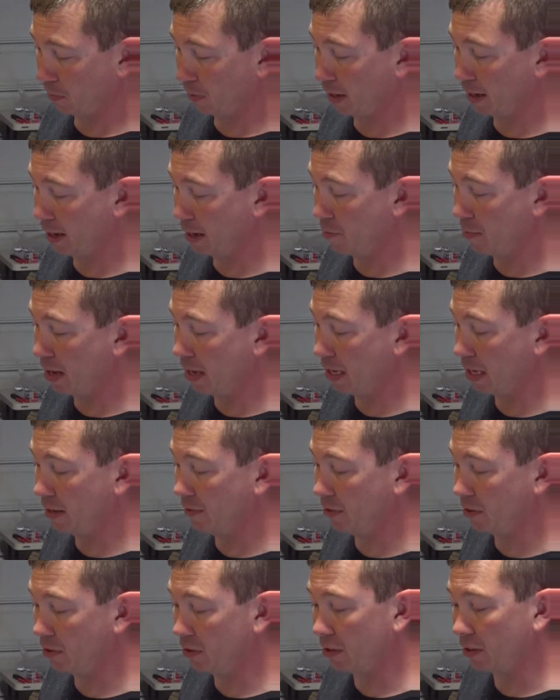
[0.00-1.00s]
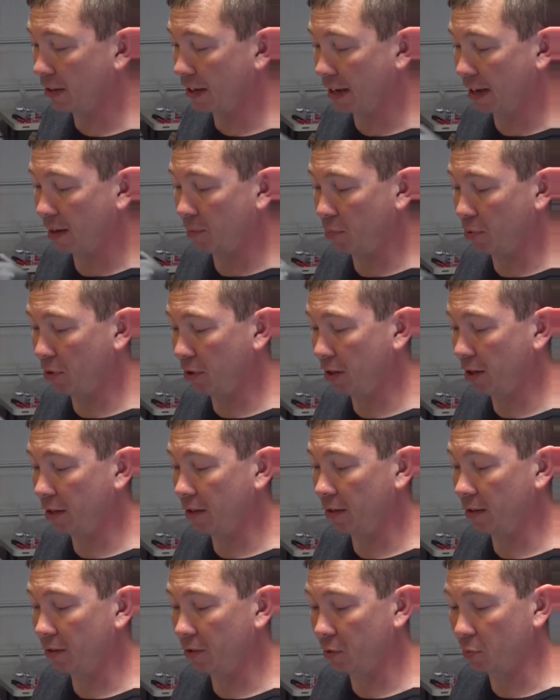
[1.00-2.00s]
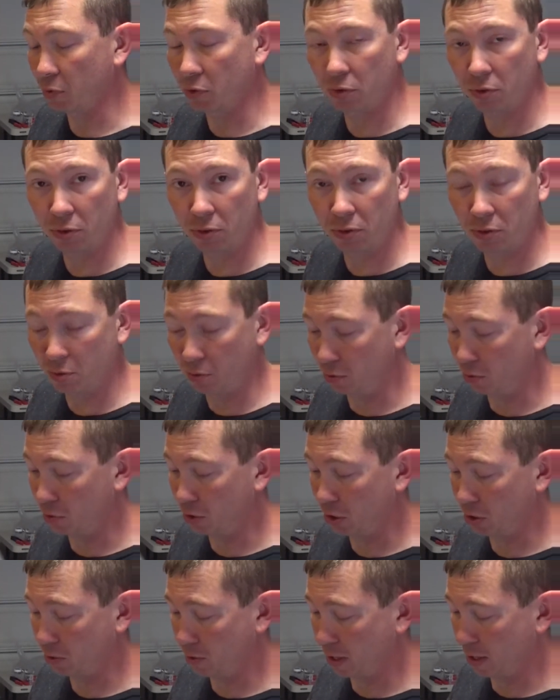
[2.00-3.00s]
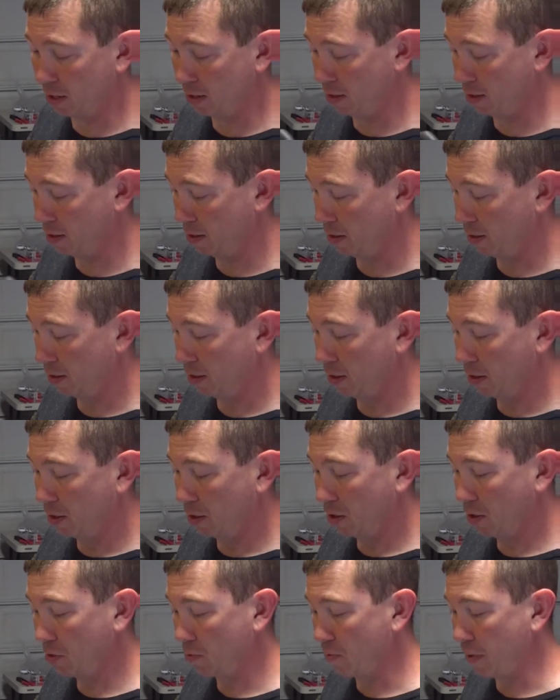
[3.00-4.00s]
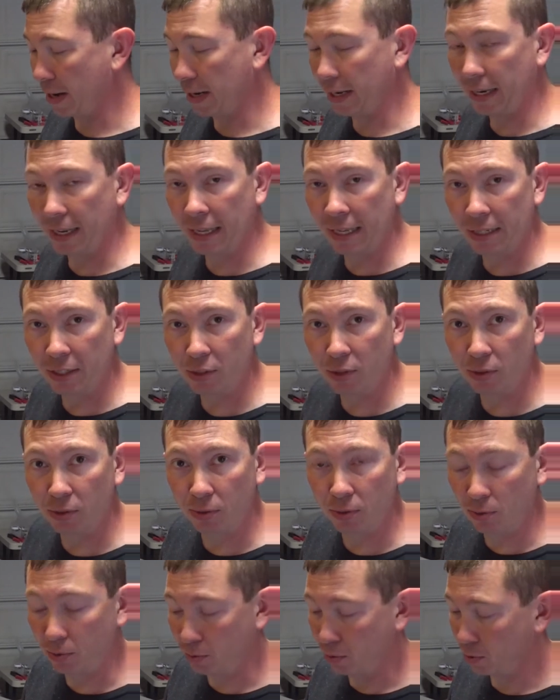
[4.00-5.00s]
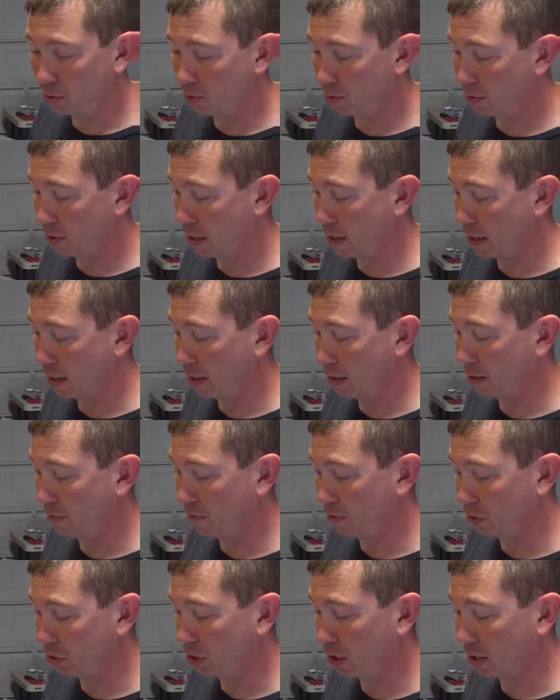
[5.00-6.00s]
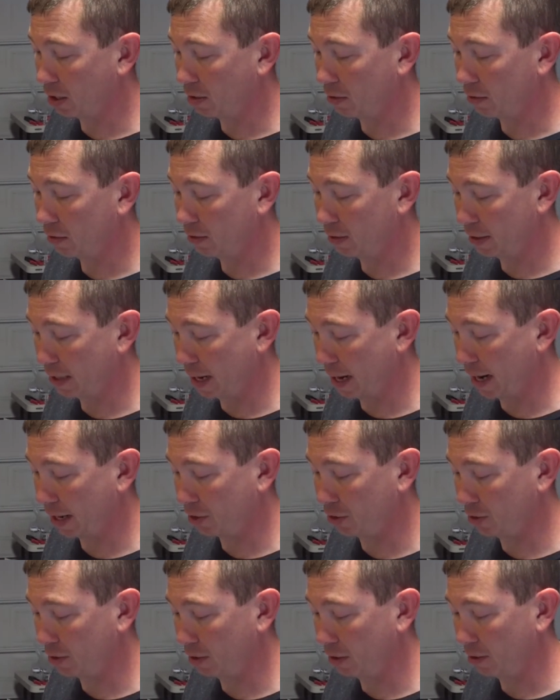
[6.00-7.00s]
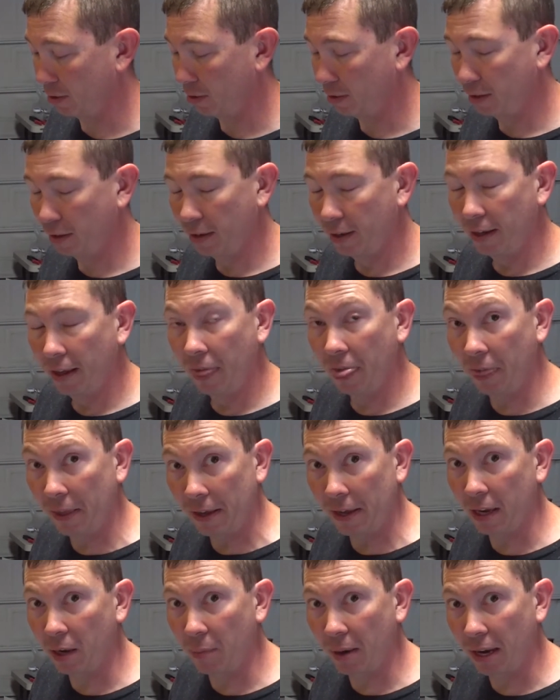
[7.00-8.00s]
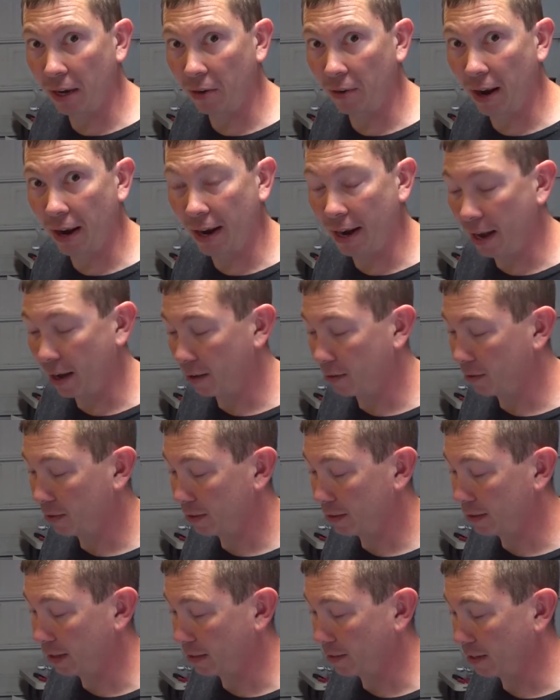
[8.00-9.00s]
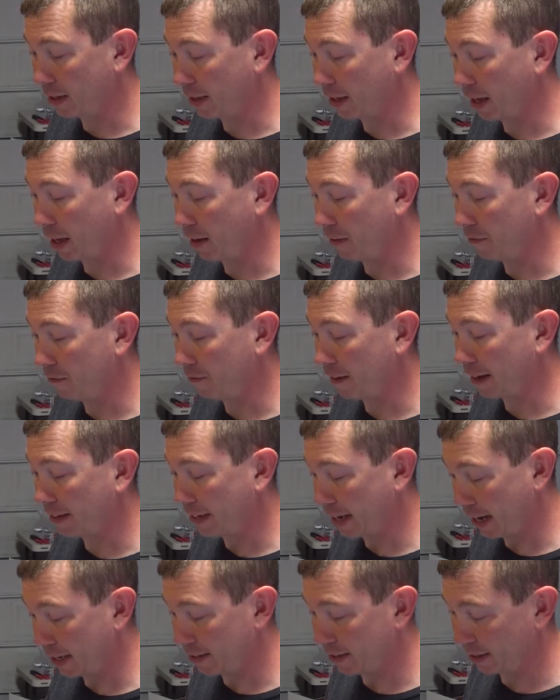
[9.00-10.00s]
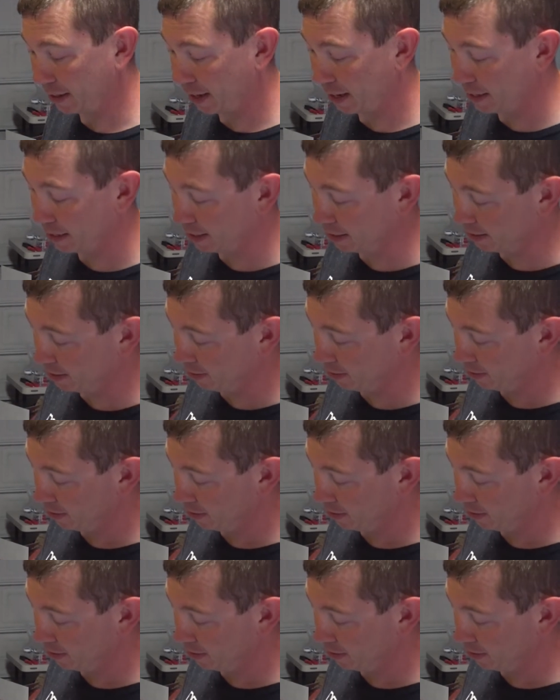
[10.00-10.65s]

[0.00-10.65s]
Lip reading: I may even look at putting some screws through just so I can thread it into the foot shell. That actually, thinking about it right now, sounds like a fantastic idea.